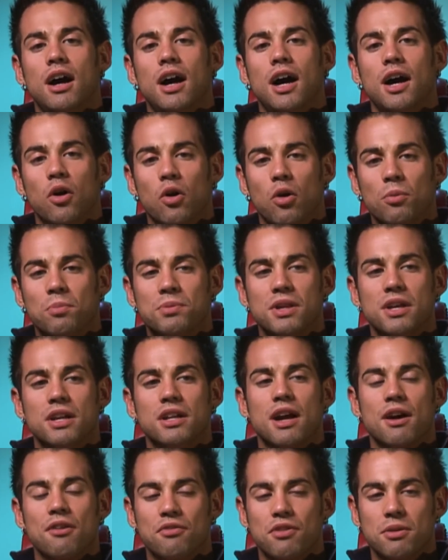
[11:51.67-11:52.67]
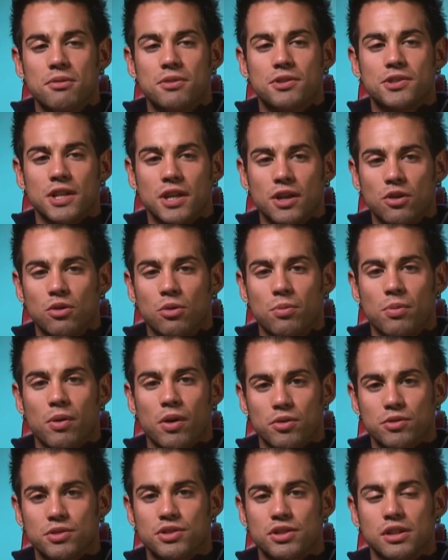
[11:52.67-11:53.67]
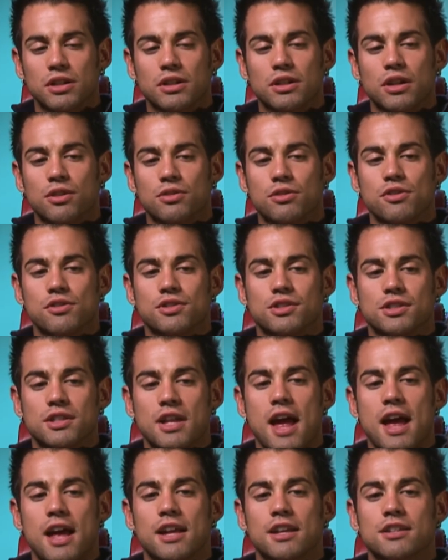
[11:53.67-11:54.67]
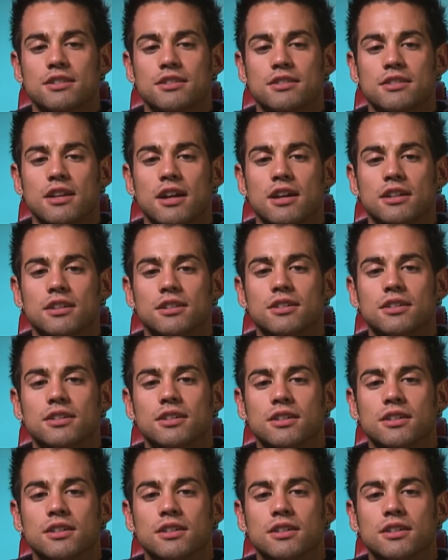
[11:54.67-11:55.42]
I hope that every single person understands that